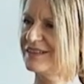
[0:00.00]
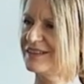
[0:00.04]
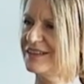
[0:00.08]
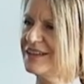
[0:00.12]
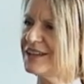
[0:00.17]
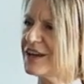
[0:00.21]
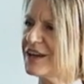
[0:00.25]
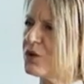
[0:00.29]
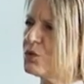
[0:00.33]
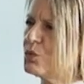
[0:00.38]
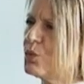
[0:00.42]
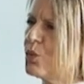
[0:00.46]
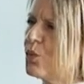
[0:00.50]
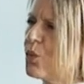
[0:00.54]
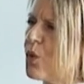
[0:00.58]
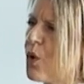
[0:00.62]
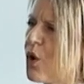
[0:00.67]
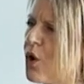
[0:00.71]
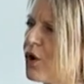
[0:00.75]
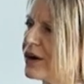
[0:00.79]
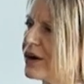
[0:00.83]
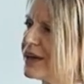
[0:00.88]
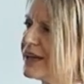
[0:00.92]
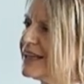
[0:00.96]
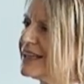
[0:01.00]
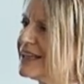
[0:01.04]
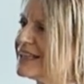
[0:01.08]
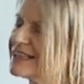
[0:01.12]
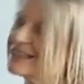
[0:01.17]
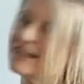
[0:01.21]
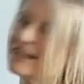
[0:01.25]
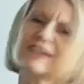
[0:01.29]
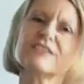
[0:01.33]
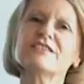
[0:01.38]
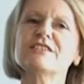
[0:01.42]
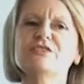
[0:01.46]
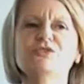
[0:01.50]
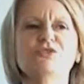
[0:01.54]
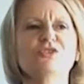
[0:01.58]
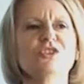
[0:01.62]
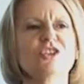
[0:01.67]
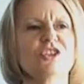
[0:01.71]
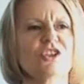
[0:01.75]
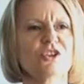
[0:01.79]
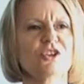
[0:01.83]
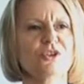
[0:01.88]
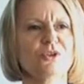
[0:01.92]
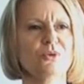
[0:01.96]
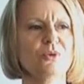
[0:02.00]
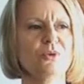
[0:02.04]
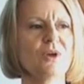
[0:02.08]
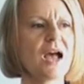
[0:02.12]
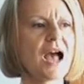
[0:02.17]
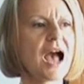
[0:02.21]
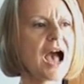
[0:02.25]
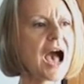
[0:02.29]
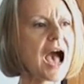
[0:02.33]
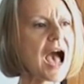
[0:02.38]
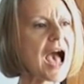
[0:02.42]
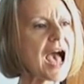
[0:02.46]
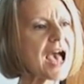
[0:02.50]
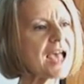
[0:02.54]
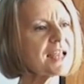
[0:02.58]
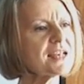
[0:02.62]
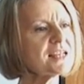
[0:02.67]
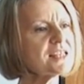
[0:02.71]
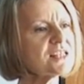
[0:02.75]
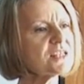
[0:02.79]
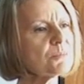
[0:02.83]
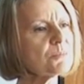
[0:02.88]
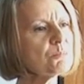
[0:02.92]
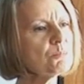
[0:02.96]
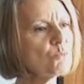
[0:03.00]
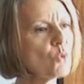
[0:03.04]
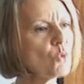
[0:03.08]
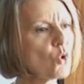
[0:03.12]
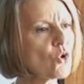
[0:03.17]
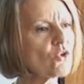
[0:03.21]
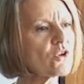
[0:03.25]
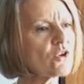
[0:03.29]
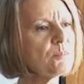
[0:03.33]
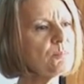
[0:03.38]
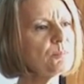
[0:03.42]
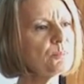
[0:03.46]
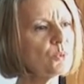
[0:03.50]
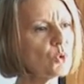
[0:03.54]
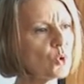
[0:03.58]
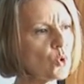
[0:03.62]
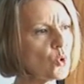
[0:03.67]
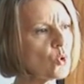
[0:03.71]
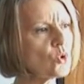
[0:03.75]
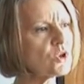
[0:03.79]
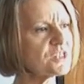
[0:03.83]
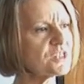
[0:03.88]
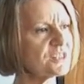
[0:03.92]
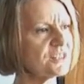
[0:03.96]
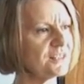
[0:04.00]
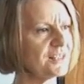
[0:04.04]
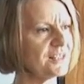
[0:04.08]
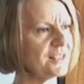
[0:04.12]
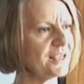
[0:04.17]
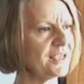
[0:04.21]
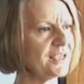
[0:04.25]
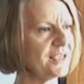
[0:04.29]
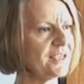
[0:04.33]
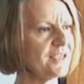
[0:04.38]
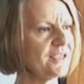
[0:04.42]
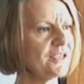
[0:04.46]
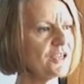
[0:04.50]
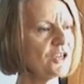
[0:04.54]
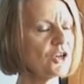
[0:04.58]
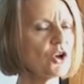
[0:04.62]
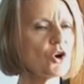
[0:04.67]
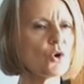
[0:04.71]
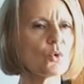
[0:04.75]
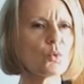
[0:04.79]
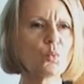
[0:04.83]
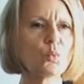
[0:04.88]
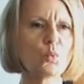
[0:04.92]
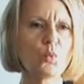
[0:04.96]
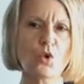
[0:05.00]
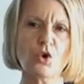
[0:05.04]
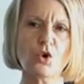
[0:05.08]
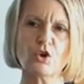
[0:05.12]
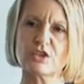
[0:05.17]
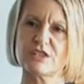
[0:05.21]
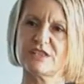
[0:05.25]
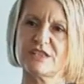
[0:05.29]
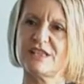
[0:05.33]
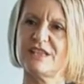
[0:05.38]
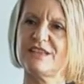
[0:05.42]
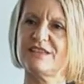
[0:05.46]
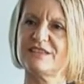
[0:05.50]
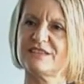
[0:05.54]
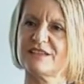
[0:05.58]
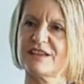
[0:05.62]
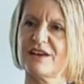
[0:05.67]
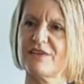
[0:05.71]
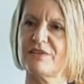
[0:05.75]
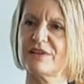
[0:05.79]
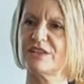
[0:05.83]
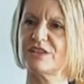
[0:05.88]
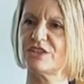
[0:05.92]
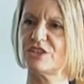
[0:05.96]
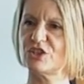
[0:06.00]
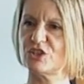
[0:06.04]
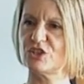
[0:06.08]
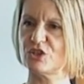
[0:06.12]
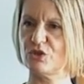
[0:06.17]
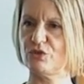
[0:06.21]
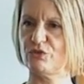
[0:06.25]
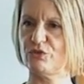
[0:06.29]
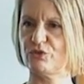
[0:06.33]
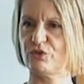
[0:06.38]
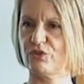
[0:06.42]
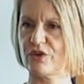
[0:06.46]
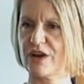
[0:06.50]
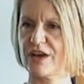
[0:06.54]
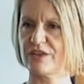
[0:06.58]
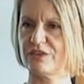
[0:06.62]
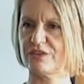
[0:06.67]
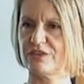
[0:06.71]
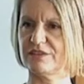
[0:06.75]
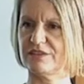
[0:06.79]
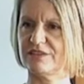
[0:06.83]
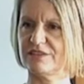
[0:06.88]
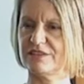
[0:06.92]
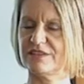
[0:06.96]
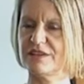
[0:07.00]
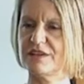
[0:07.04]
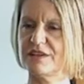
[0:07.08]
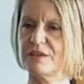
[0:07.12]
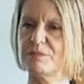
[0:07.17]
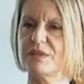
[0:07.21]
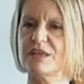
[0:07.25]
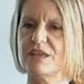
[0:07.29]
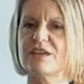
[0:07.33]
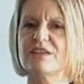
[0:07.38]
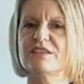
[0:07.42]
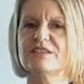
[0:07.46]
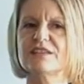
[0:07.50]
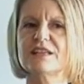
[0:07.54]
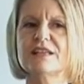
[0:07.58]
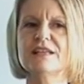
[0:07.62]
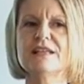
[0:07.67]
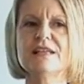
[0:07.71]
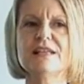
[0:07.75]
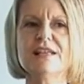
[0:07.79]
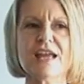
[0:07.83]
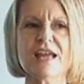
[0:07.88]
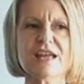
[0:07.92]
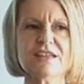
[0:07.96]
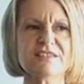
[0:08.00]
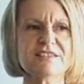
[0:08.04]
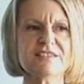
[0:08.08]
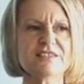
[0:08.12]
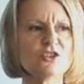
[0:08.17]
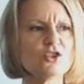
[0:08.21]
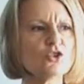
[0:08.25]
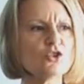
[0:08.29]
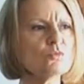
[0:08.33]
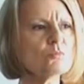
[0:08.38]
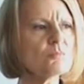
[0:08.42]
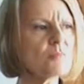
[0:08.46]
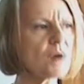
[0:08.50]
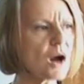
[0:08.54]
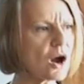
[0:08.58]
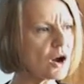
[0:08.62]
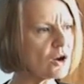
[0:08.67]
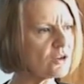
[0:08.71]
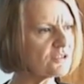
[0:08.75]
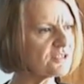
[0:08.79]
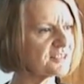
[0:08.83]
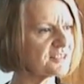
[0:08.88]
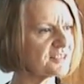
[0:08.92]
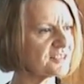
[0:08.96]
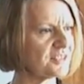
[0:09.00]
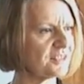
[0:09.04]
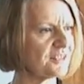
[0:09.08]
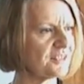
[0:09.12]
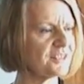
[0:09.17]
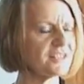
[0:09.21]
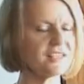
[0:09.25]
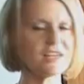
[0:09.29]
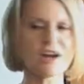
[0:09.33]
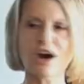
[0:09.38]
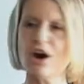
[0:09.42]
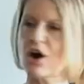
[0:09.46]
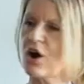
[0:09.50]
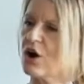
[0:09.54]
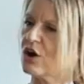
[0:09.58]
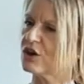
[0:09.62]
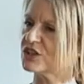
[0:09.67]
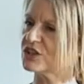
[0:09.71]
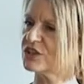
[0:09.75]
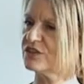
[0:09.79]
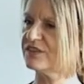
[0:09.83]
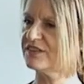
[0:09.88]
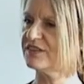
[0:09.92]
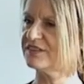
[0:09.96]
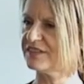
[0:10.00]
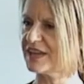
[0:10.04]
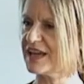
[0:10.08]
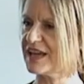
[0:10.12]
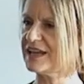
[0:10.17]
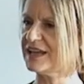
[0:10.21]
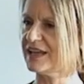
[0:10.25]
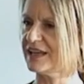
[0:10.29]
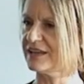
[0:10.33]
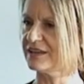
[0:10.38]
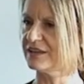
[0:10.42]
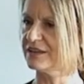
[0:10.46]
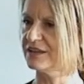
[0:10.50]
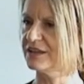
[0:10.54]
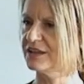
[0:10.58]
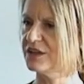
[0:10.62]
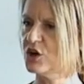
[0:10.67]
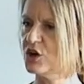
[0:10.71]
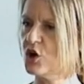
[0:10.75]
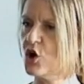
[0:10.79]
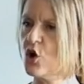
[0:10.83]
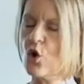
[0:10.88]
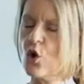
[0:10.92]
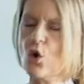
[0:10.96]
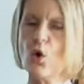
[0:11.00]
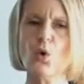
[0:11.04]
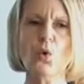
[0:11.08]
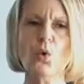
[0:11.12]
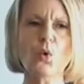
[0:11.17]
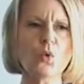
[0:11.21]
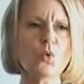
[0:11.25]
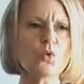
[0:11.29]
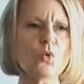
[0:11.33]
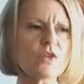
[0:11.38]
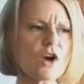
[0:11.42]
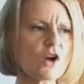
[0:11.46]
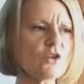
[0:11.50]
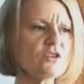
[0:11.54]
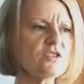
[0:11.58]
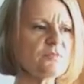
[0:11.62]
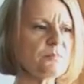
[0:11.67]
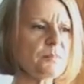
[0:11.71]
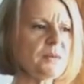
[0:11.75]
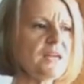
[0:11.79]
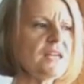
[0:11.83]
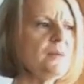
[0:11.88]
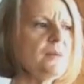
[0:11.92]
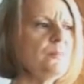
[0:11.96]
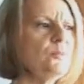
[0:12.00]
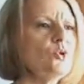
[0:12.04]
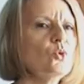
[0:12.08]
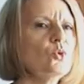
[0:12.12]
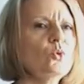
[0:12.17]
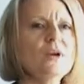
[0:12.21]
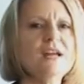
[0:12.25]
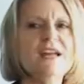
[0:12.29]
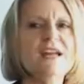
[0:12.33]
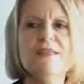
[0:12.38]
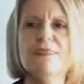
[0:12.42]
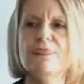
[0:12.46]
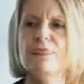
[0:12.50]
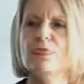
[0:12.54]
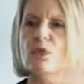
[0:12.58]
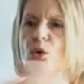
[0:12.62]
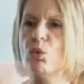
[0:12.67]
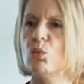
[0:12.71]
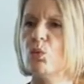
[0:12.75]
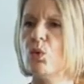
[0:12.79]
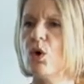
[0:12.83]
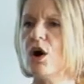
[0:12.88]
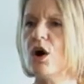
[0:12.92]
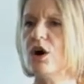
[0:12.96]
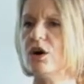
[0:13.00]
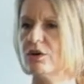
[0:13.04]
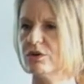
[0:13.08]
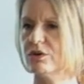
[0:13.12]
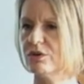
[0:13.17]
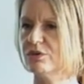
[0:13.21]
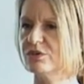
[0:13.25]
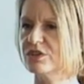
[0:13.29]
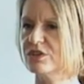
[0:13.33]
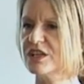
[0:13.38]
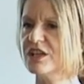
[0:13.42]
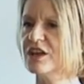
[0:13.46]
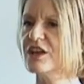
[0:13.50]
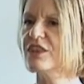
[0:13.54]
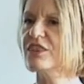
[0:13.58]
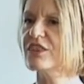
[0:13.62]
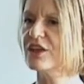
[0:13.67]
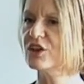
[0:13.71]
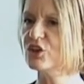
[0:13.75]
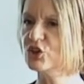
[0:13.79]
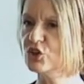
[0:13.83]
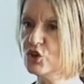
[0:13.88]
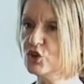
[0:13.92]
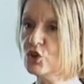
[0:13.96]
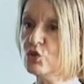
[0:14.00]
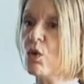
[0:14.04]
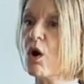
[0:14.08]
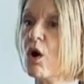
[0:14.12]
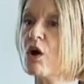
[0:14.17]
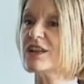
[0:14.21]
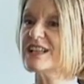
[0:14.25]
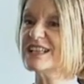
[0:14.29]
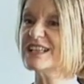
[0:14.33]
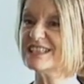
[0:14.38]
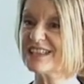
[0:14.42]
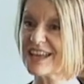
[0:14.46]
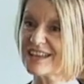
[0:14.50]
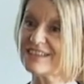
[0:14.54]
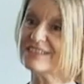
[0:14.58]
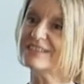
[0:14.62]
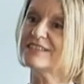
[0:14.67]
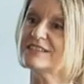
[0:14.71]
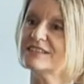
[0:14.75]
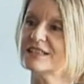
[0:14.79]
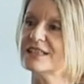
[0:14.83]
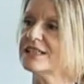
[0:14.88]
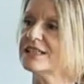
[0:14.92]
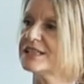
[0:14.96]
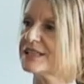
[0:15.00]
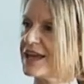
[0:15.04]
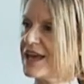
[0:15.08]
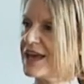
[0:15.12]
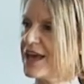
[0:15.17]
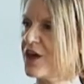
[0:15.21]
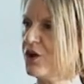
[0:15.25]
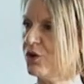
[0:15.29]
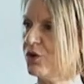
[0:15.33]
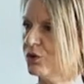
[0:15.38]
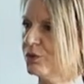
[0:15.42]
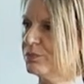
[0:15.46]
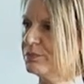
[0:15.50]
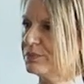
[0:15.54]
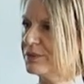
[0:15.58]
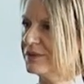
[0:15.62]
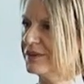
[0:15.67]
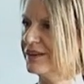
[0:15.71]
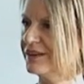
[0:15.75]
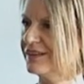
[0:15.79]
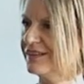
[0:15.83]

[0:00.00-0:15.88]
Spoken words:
You know, what it does for you and more importantly, what it's going to do for others. Because unless you master the art of selling, all those people in the world that you are destined to help,